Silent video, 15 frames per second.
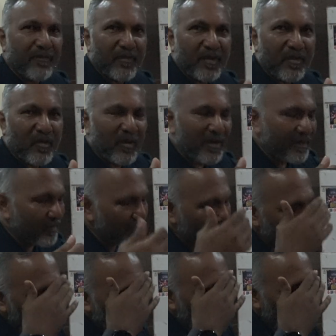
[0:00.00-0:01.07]
we called it, oh
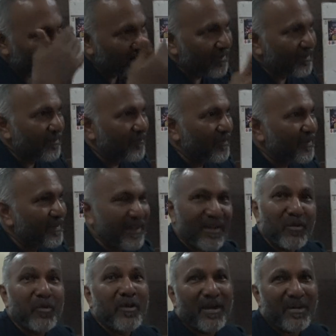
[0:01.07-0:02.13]
my God, the word I
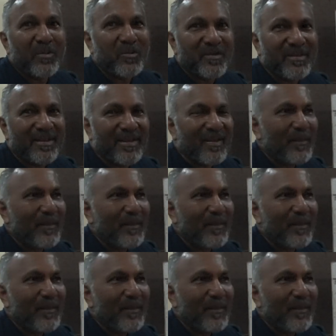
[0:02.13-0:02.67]
couldn't get now, see.